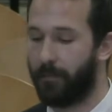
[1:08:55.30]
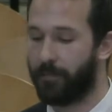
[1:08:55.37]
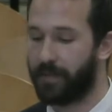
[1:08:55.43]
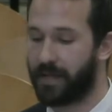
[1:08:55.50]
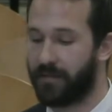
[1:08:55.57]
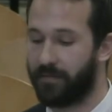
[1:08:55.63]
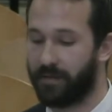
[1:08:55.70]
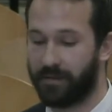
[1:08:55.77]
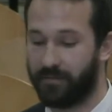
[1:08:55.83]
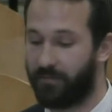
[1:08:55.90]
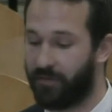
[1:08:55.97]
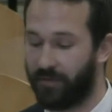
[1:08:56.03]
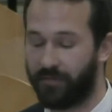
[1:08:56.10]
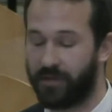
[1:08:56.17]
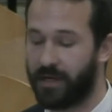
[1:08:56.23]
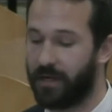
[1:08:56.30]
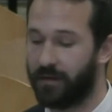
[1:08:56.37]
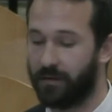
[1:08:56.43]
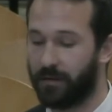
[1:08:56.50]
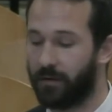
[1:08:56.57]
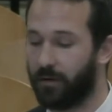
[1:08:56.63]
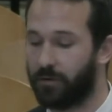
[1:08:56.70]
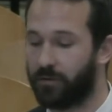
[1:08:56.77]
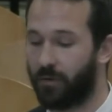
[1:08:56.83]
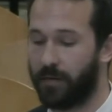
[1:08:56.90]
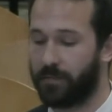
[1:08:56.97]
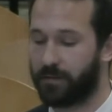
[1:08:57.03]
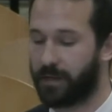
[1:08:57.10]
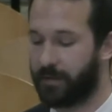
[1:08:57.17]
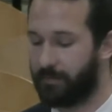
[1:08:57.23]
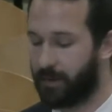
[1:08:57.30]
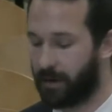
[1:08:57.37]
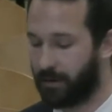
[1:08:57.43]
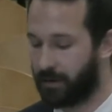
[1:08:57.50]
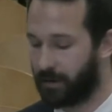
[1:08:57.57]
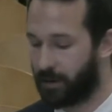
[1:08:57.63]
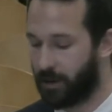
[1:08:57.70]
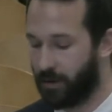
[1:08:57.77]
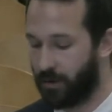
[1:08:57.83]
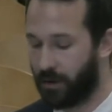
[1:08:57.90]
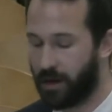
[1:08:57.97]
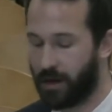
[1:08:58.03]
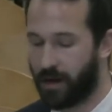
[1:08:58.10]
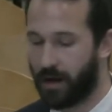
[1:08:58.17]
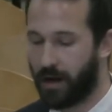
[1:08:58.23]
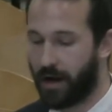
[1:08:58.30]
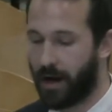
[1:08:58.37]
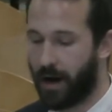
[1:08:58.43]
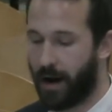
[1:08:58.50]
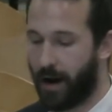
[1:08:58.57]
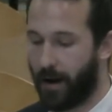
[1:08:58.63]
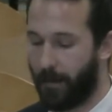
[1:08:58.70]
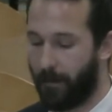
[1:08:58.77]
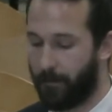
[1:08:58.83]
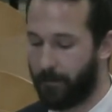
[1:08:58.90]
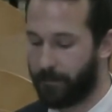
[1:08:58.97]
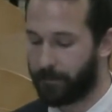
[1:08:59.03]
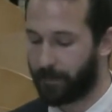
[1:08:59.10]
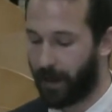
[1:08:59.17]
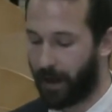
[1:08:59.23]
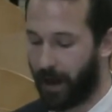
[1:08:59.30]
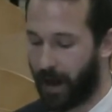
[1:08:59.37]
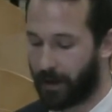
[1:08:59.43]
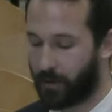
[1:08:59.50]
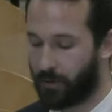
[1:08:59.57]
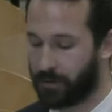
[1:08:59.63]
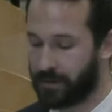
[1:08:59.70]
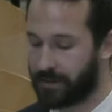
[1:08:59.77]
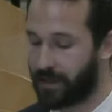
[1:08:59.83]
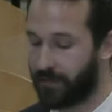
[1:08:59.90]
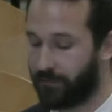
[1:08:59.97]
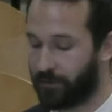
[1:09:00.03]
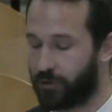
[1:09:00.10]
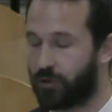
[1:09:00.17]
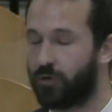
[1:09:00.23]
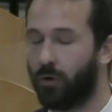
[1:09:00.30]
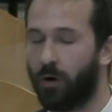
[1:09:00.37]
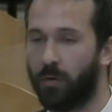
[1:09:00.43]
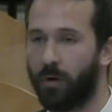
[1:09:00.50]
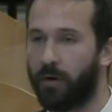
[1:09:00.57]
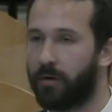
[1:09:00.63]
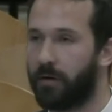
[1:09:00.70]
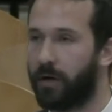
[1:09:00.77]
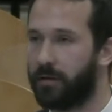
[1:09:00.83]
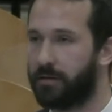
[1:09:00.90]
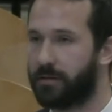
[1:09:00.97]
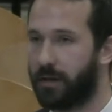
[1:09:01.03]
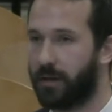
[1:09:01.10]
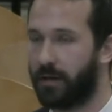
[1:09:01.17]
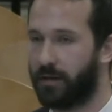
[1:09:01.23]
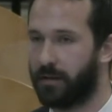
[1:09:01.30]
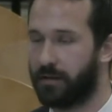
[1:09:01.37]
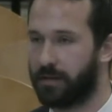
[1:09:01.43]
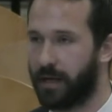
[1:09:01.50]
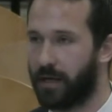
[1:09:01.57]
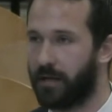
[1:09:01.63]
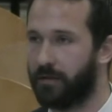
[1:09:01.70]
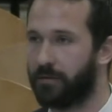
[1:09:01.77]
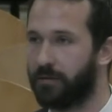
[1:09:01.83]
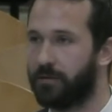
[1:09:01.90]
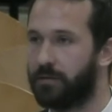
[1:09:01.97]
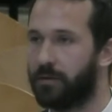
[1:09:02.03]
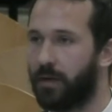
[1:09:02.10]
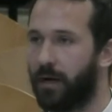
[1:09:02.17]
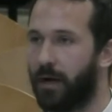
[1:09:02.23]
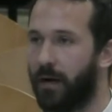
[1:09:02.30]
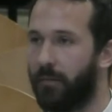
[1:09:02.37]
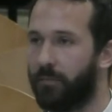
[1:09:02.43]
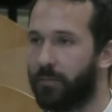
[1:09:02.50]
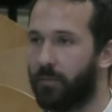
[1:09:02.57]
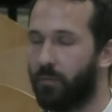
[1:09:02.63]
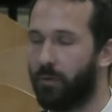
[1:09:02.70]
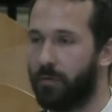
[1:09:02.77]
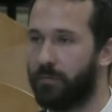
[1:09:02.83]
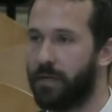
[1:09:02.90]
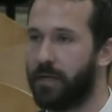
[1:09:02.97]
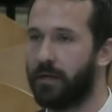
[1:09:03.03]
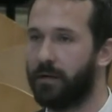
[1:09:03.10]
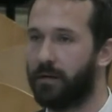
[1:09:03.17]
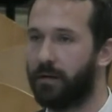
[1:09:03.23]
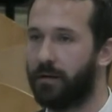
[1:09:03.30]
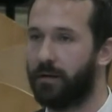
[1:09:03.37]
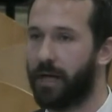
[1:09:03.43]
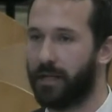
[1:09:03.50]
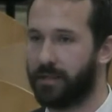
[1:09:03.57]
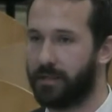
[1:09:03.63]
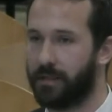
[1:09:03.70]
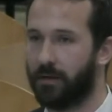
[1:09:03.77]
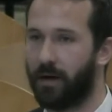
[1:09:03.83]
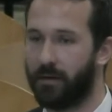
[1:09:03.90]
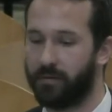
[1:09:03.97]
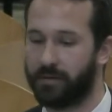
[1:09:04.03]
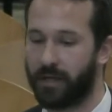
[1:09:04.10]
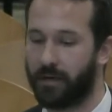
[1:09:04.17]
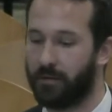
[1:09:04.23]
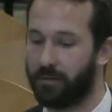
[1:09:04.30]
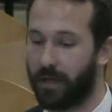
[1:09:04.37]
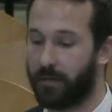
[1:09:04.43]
even 15 or 20% better than code. I couldn't say for sure whether or not the St. Andrews would be net zero. I would say it would